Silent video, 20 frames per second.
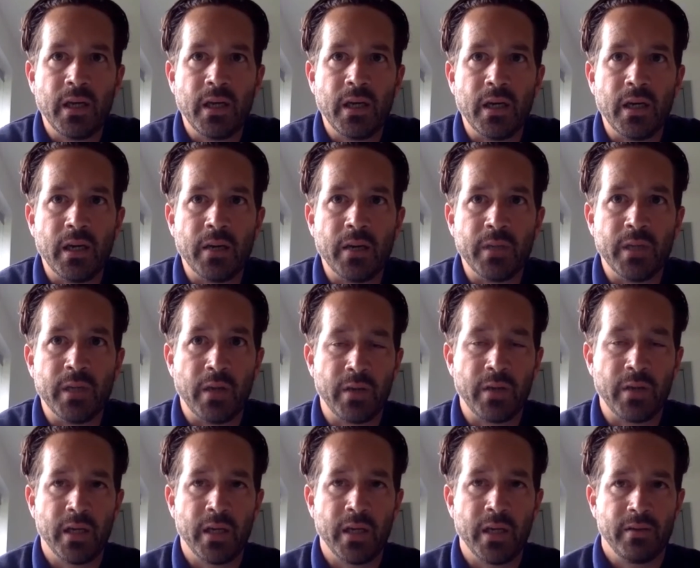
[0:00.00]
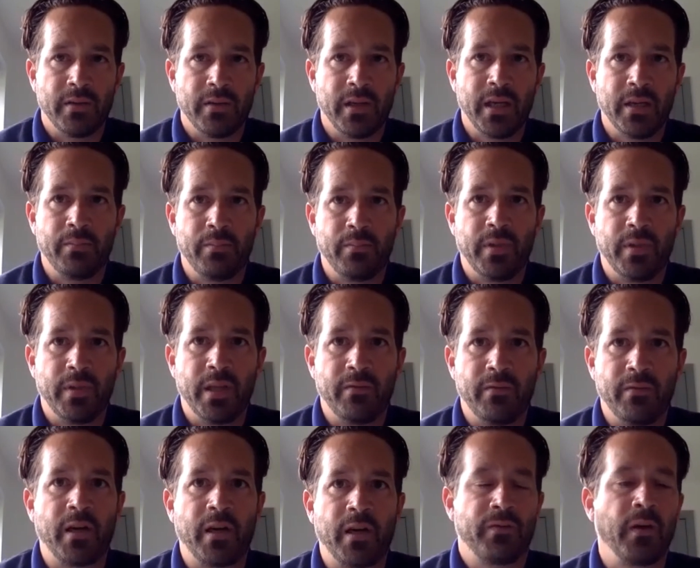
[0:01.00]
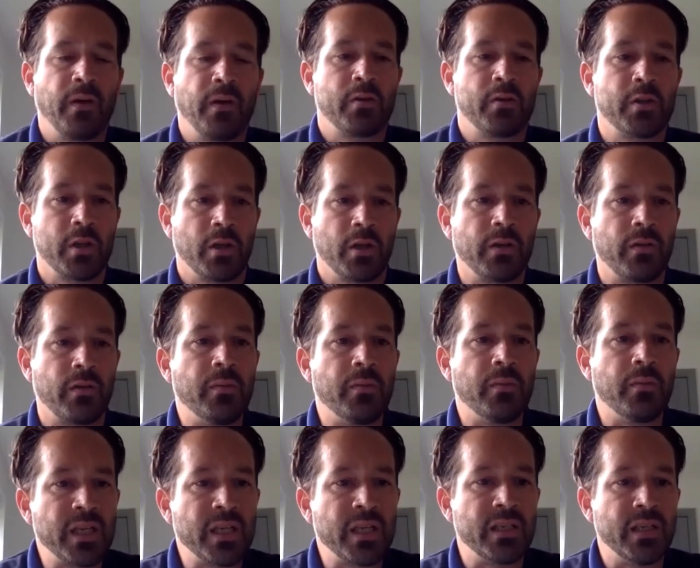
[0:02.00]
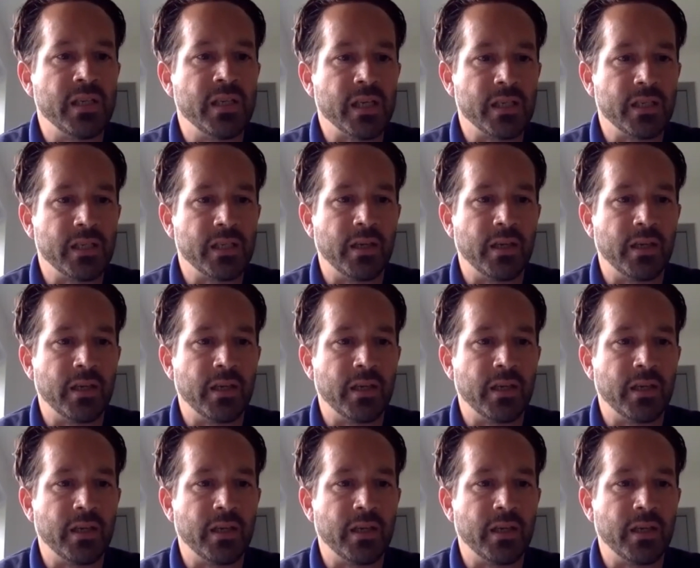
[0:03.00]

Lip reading: you know, they're very focused on their own business.